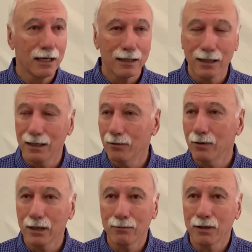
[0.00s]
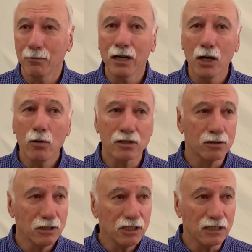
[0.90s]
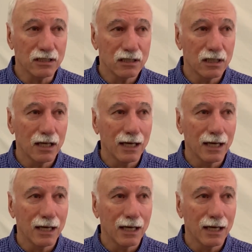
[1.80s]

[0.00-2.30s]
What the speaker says: what we know as Christians